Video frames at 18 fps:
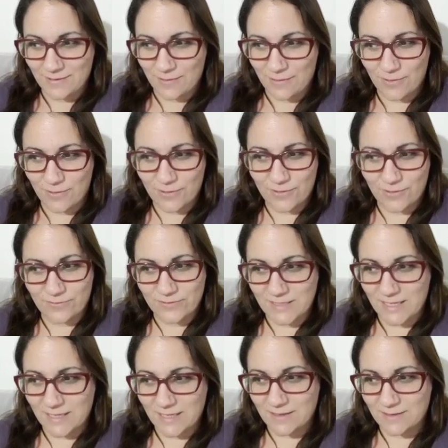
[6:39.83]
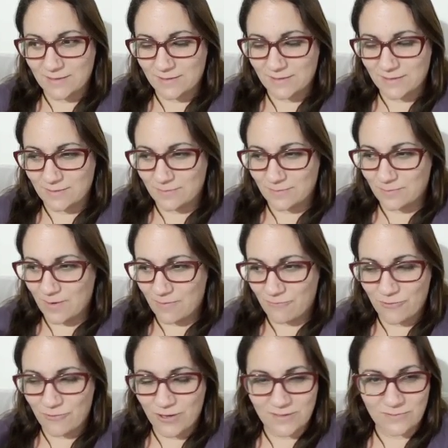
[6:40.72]
all of a sudden my
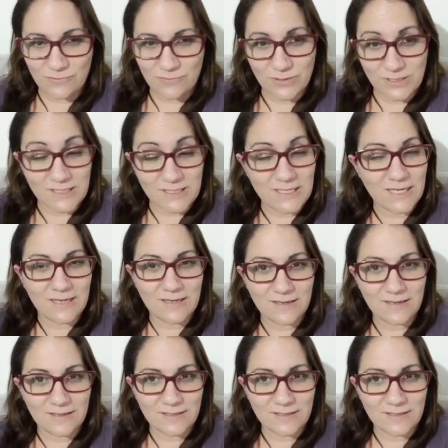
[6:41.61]
friends were sick,